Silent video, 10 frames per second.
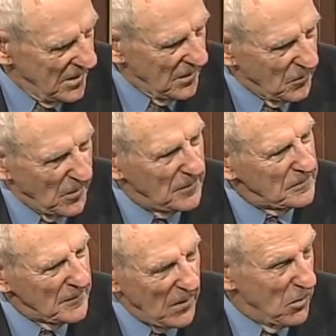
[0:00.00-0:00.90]
well,
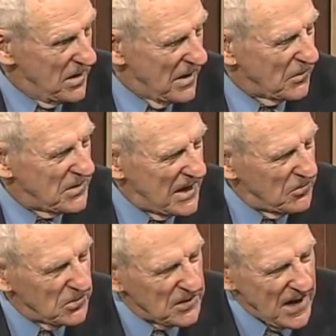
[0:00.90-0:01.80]
I waited at our
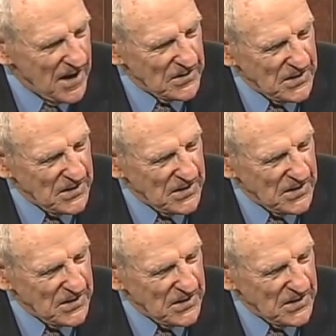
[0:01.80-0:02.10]
table in college.